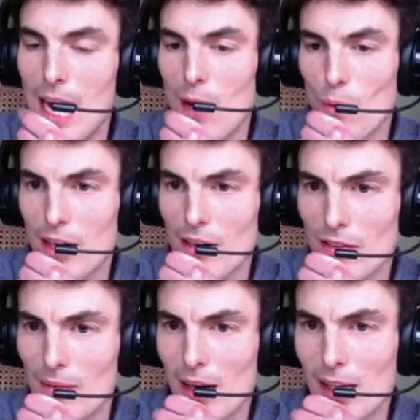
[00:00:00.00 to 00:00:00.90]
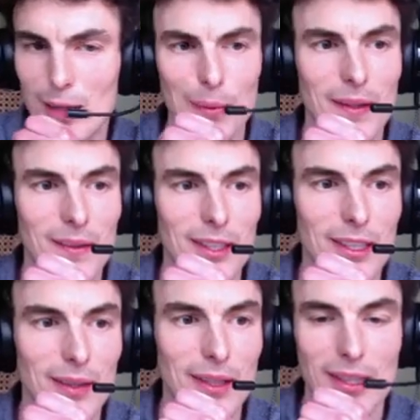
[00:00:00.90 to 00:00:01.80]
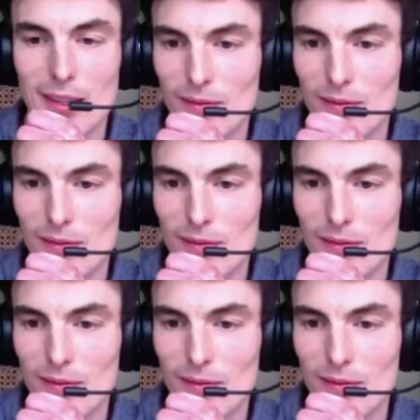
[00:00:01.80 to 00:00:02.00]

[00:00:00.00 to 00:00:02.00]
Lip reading: I wonder if I'm not going to be able to do it.